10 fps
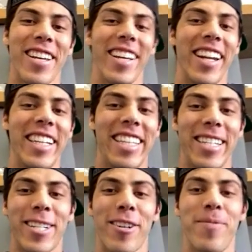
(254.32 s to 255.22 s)
I need the
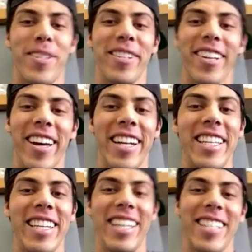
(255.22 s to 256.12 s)
inscription. I
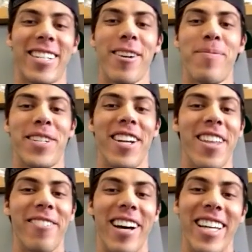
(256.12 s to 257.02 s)
need the inscription,
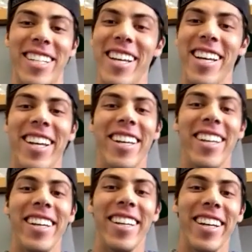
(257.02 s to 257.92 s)
otherwise,
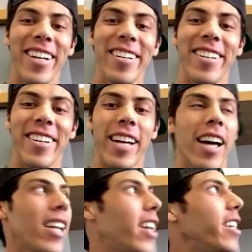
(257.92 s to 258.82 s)
you know, got
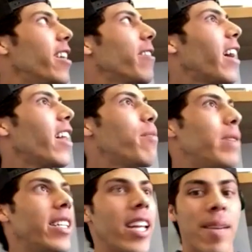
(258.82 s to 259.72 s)
a lot. you know, got a lot of
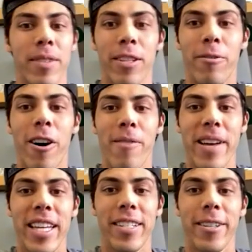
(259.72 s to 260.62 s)
big names on the wall,
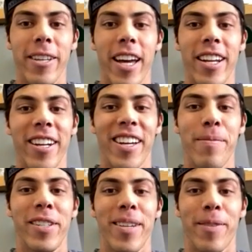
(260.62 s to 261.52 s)
man. So you got you know, got
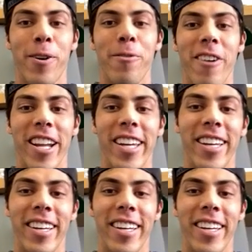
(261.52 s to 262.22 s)
to put something cool on it.